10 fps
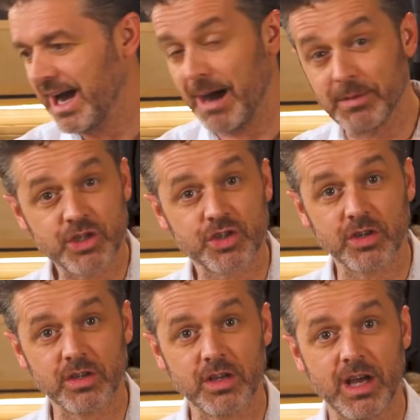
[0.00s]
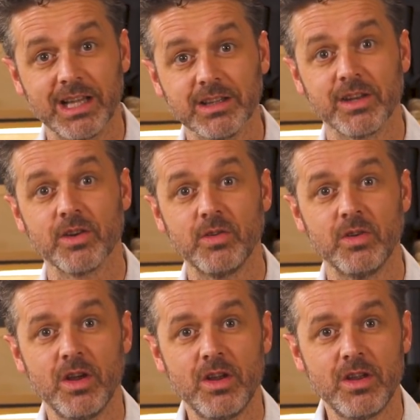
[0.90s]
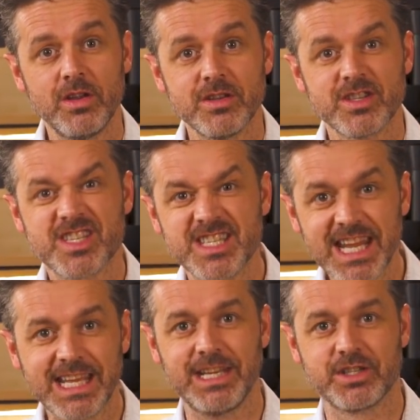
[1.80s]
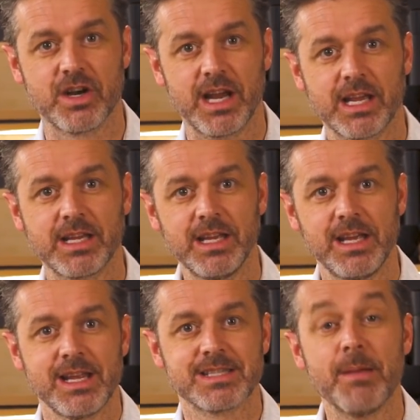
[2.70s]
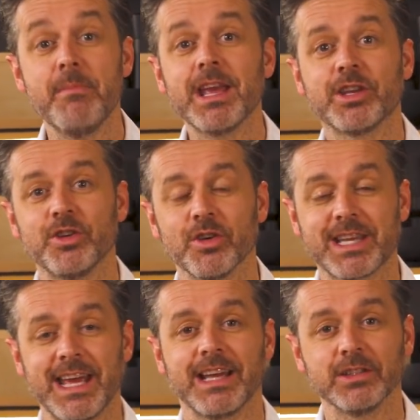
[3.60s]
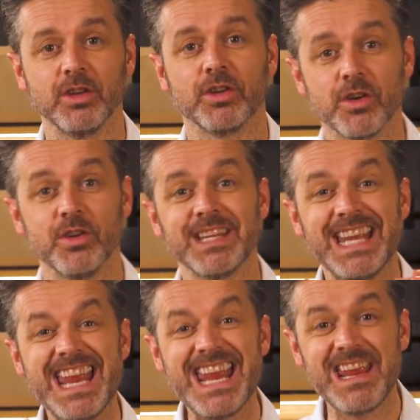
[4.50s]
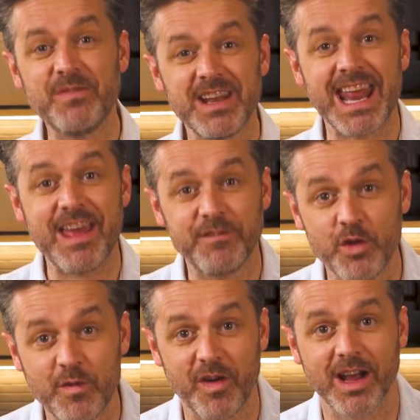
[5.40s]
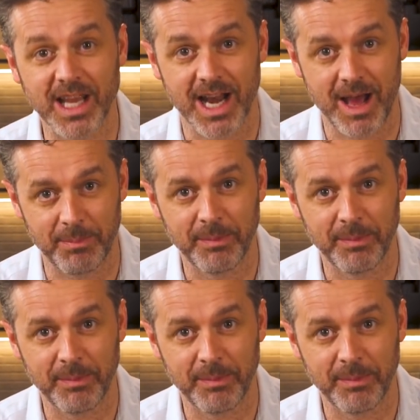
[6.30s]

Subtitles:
I'm going to show you a little sneaky trick to make your cake look good even if you f*** it up.